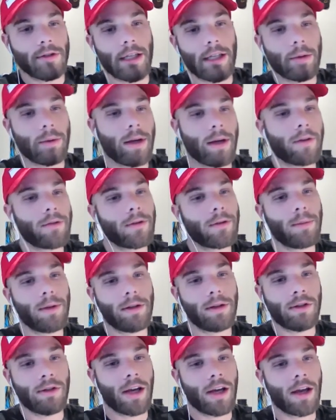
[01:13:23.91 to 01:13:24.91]
Like, we have to be
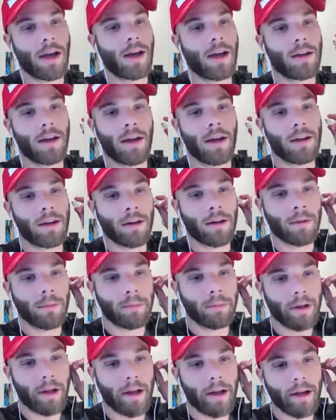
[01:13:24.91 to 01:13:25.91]
JA8
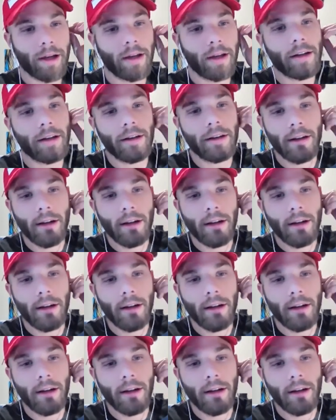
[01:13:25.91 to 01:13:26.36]
compliant.